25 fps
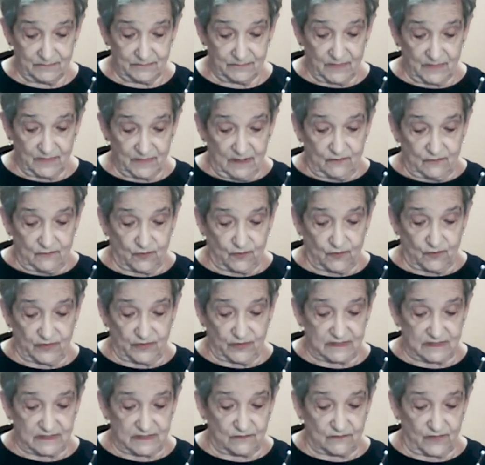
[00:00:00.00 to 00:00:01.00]
for the
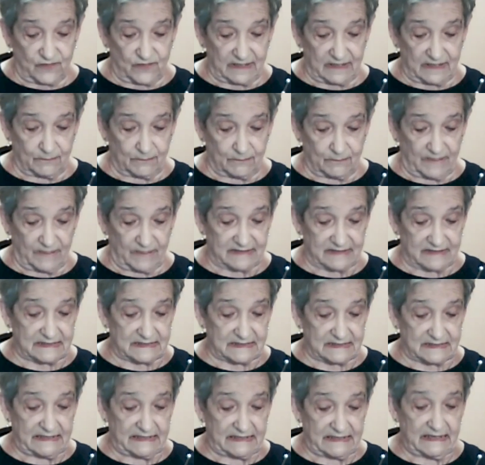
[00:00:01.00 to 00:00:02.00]
developmentally
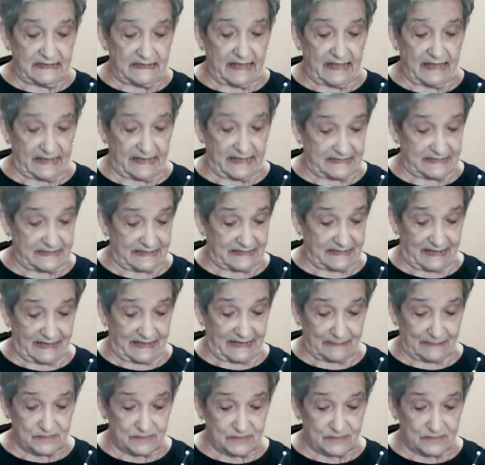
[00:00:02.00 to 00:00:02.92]
handicapped,